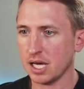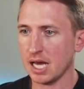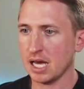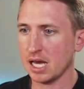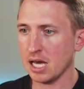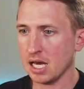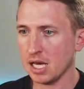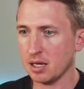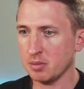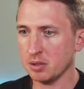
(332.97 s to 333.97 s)

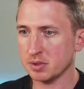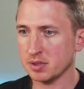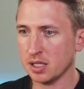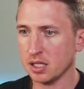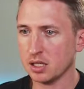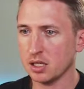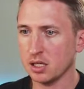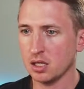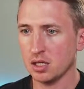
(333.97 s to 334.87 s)
I made a mistake.